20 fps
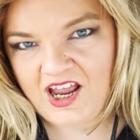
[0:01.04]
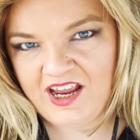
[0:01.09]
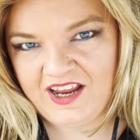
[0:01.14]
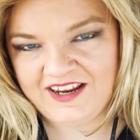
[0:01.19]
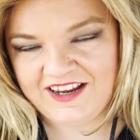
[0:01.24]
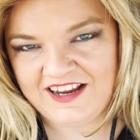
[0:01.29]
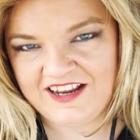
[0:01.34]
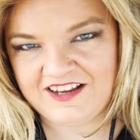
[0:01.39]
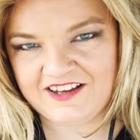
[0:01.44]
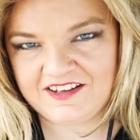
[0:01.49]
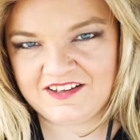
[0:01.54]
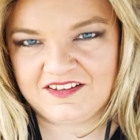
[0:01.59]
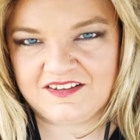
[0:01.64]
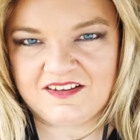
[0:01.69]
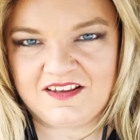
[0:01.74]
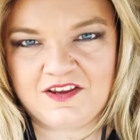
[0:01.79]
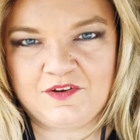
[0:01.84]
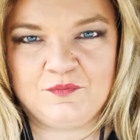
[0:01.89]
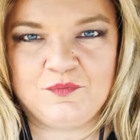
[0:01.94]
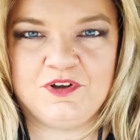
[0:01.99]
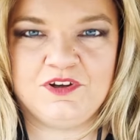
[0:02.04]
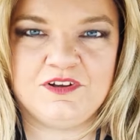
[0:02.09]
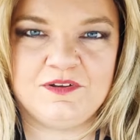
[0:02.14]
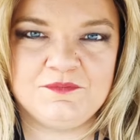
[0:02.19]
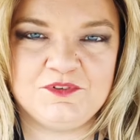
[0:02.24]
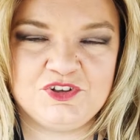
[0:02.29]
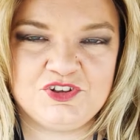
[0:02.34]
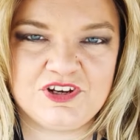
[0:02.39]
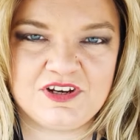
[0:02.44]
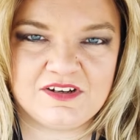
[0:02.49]
Hi guys, and welcome
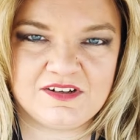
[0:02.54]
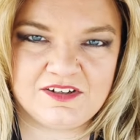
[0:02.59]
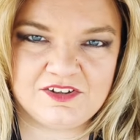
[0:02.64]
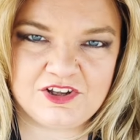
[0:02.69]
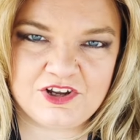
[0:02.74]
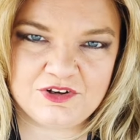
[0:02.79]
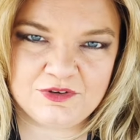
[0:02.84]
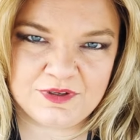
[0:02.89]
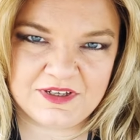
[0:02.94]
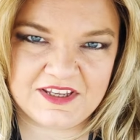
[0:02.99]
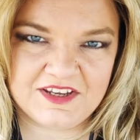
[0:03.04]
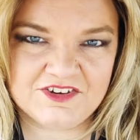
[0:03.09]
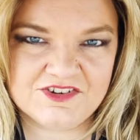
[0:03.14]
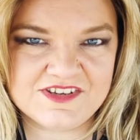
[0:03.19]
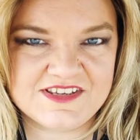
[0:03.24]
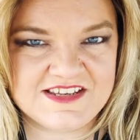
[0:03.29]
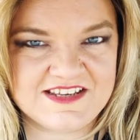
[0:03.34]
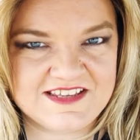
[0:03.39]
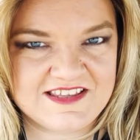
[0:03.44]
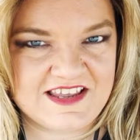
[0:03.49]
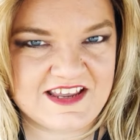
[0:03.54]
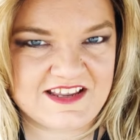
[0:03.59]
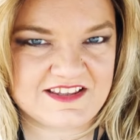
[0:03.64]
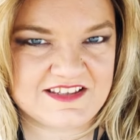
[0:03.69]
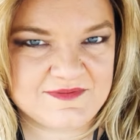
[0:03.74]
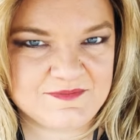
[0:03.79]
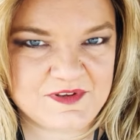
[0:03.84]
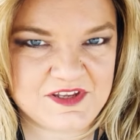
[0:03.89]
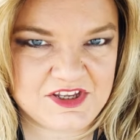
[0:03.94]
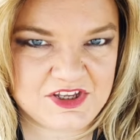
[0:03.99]
to Trucking Along with Kearsey.
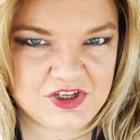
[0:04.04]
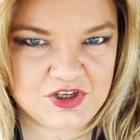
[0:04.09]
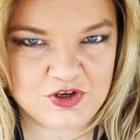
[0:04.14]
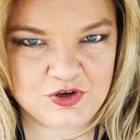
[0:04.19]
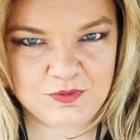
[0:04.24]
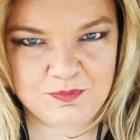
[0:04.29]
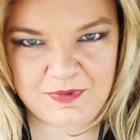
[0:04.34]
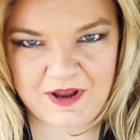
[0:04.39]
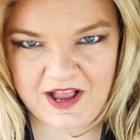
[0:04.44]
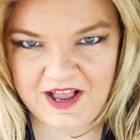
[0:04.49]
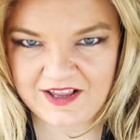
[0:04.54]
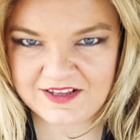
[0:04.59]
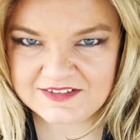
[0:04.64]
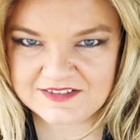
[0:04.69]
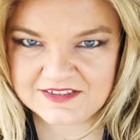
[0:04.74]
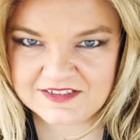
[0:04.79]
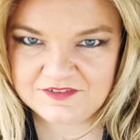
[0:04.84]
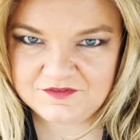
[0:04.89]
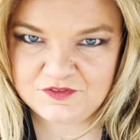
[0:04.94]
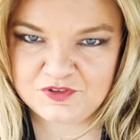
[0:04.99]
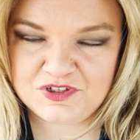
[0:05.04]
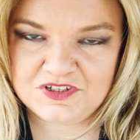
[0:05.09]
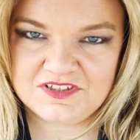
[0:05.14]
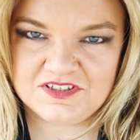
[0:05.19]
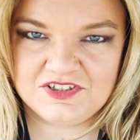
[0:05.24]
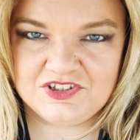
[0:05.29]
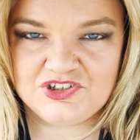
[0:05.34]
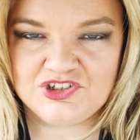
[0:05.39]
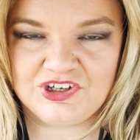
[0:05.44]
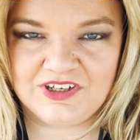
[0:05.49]
That's me, your positive voice
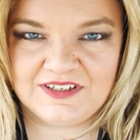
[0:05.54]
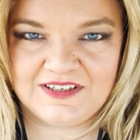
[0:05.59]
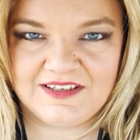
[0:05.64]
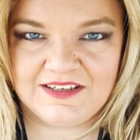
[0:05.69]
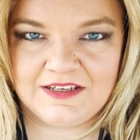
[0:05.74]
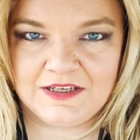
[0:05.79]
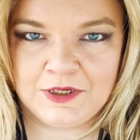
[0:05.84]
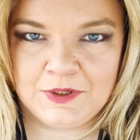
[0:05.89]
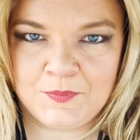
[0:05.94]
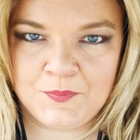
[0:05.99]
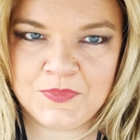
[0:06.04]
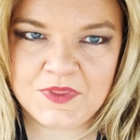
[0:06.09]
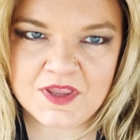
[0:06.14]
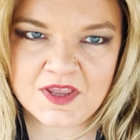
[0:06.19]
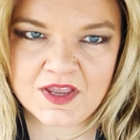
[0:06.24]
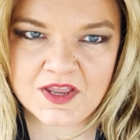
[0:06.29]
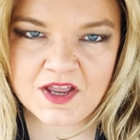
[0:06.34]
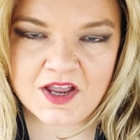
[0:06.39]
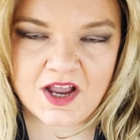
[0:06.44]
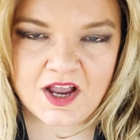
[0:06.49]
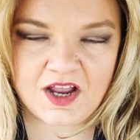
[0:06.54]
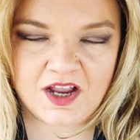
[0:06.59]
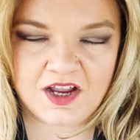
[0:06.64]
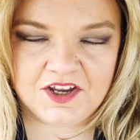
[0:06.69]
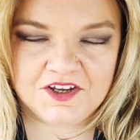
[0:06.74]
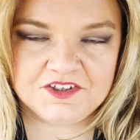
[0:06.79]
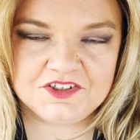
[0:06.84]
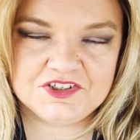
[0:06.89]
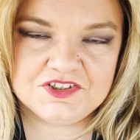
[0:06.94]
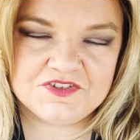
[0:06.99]
in trucking.
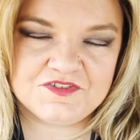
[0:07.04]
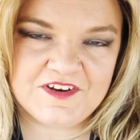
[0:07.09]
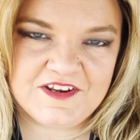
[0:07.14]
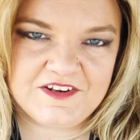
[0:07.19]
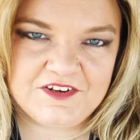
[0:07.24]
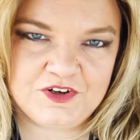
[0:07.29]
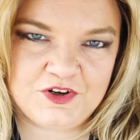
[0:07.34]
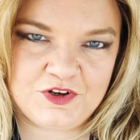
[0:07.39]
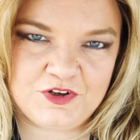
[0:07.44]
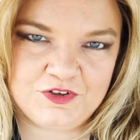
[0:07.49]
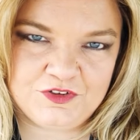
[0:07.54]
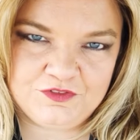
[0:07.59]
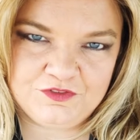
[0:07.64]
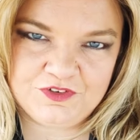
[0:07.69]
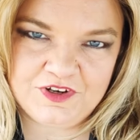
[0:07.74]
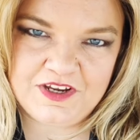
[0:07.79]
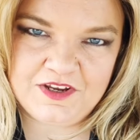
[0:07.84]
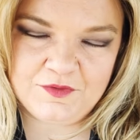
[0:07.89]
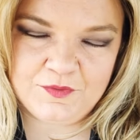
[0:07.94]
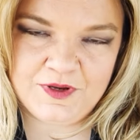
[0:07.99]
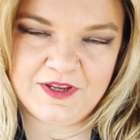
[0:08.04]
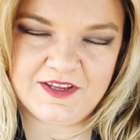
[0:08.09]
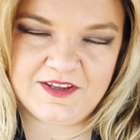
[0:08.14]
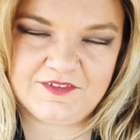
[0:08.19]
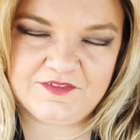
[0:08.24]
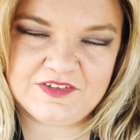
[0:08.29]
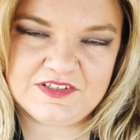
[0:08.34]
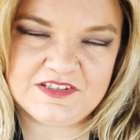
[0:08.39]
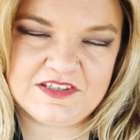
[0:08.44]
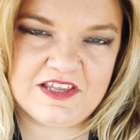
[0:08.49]
I just read on Freight
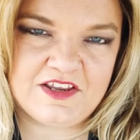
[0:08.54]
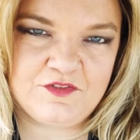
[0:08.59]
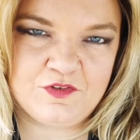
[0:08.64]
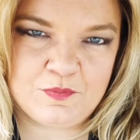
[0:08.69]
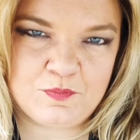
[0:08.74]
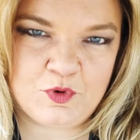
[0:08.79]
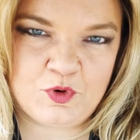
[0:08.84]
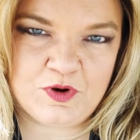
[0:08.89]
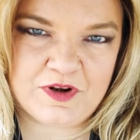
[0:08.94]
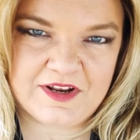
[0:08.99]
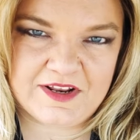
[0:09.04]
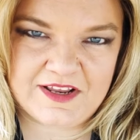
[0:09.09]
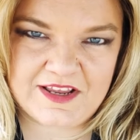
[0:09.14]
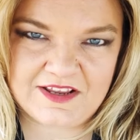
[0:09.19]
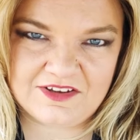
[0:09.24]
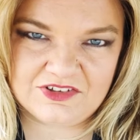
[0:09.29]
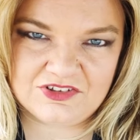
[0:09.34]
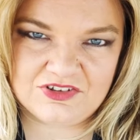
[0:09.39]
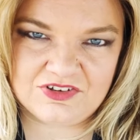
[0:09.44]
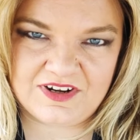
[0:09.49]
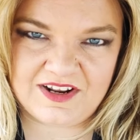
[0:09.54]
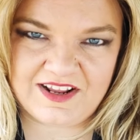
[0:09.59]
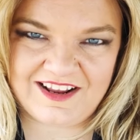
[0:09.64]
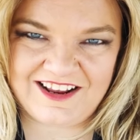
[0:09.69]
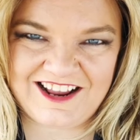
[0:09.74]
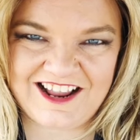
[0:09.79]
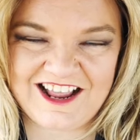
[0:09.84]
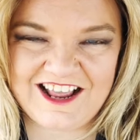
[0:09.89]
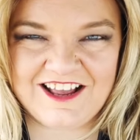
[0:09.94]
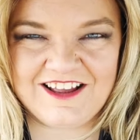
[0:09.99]
Waves, they reported yesterday,
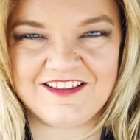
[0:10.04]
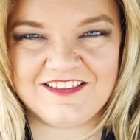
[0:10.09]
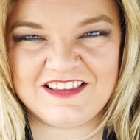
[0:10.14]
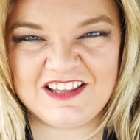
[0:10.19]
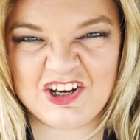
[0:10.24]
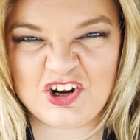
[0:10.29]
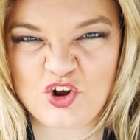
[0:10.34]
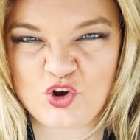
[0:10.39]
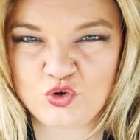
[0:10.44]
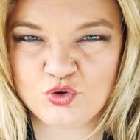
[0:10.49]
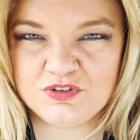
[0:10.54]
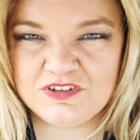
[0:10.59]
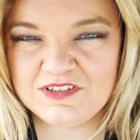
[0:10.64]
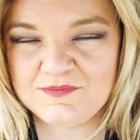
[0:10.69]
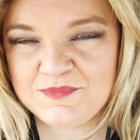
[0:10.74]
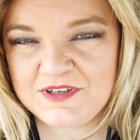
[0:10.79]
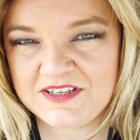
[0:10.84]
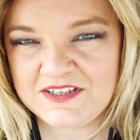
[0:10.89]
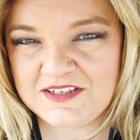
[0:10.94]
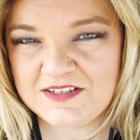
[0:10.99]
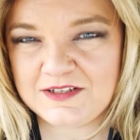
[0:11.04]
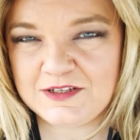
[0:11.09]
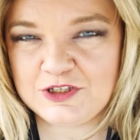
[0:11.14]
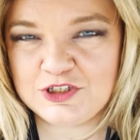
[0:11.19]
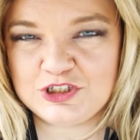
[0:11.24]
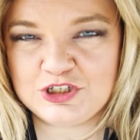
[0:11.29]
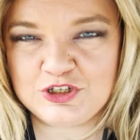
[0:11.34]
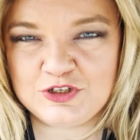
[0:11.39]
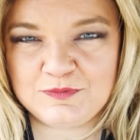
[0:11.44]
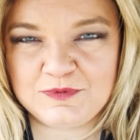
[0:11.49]
that Old Dominion
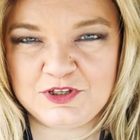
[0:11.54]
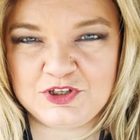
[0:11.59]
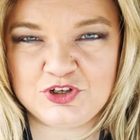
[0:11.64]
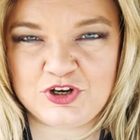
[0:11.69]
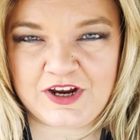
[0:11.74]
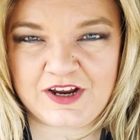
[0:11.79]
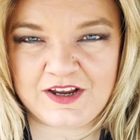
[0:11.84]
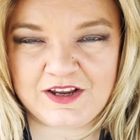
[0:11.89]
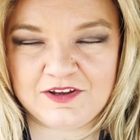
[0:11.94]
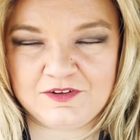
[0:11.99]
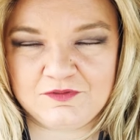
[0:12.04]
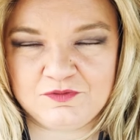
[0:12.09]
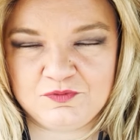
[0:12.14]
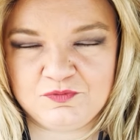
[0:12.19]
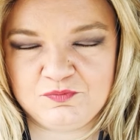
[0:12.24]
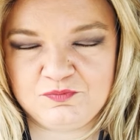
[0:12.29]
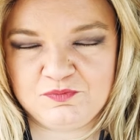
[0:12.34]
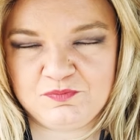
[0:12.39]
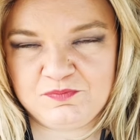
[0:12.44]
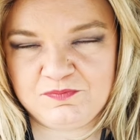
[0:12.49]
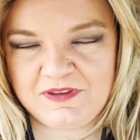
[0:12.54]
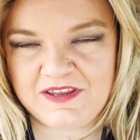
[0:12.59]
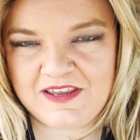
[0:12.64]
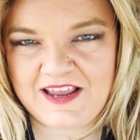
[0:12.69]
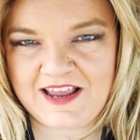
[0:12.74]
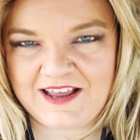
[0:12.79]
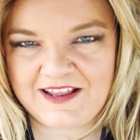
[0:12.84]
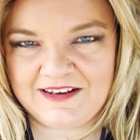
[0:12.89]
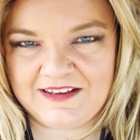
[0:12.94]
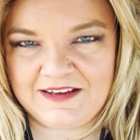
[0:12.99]
is going to be
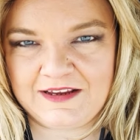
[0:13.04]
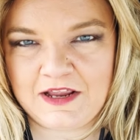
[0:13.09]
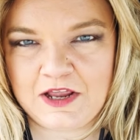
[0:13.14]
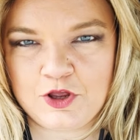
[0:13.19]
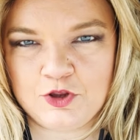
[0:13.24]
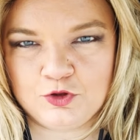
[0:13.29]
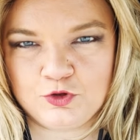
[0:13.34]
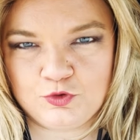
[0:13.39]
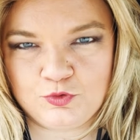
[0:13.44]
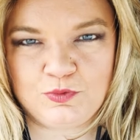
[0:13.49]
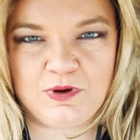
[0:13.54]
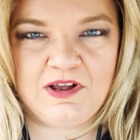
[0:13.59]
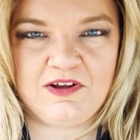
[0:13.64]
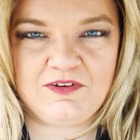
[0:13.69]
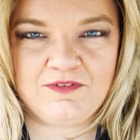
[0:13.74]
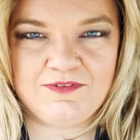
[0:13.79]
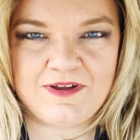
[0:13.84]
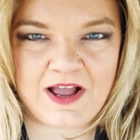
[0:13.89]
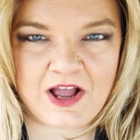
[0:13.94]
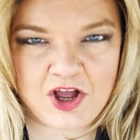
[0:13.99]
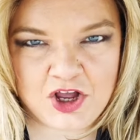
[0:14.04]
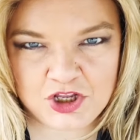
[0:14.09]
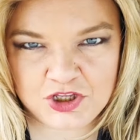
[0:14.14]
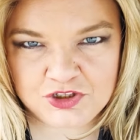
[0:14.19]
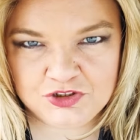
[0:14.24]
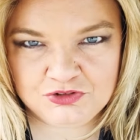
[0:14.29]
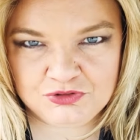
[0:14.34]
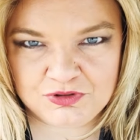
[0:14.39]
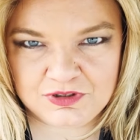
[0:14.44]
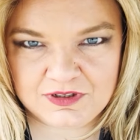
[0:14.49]
adding
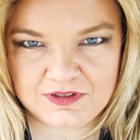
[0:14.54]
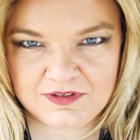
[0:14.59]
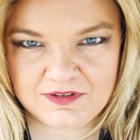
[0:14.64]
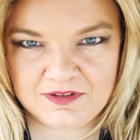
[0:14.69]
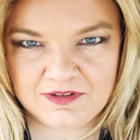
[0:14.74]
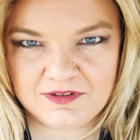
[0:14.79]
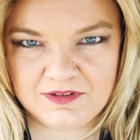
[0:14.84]
1,200